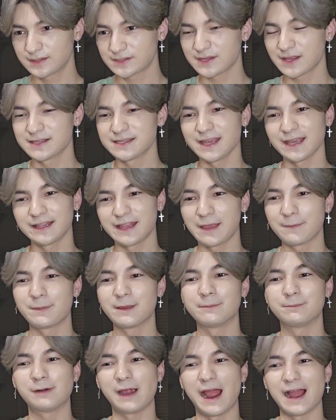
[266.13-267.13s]
It's like they've
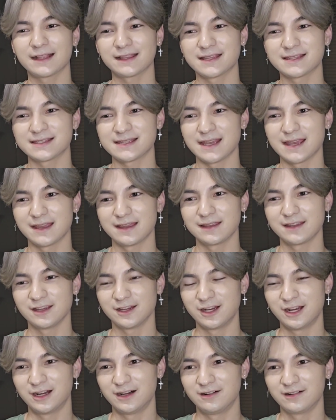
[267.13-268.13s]
been practicing, you
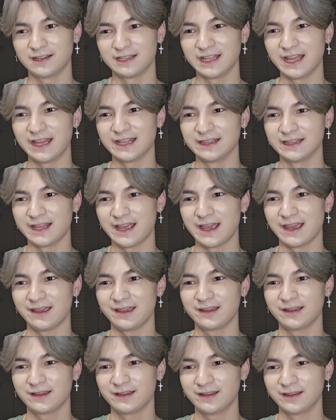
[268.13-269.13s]
know, and
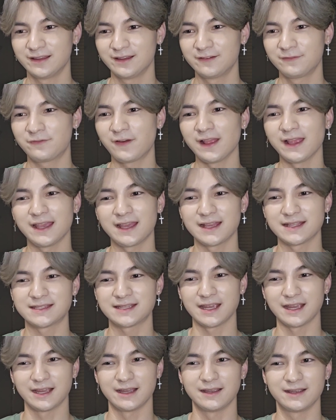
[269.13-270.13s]
then they finally get
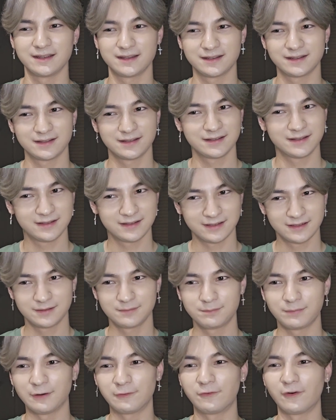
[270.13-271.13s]

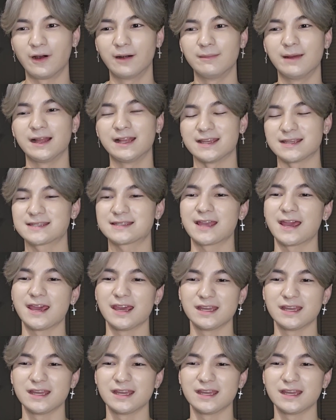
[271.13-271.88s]
to perform on a stage.